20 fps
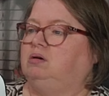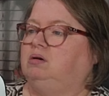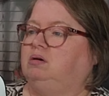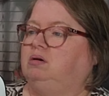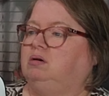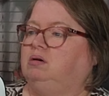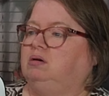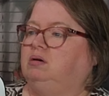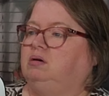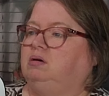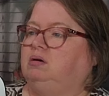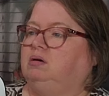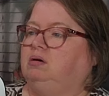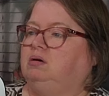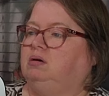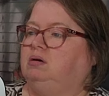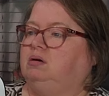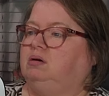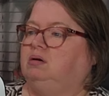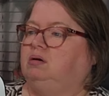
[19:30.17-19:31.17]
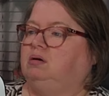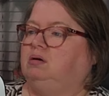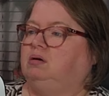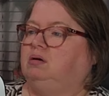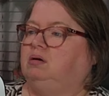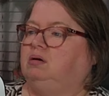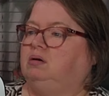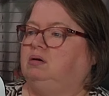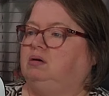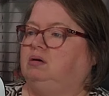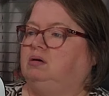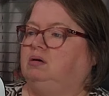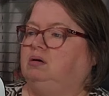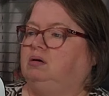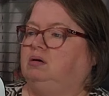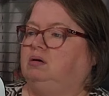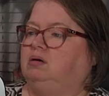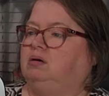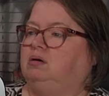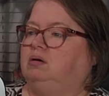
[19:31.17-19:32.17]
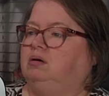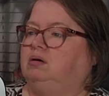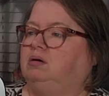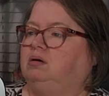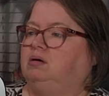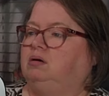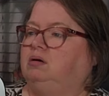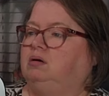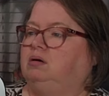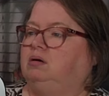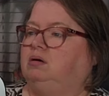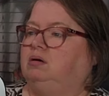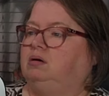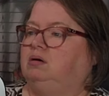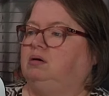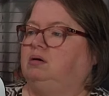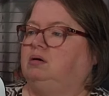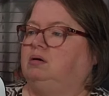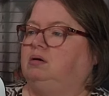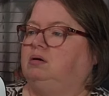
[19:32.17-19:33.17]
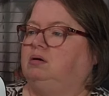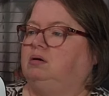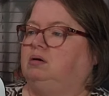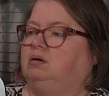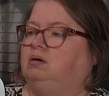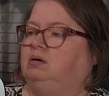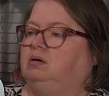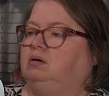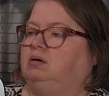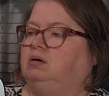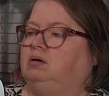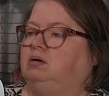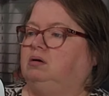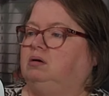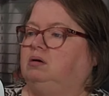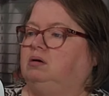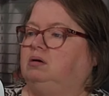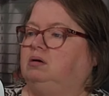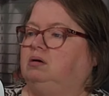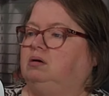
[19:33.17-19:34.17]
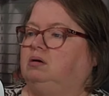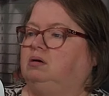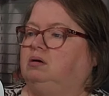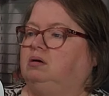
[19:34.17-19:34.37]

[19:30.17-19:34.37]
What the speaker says: Nobody speaks.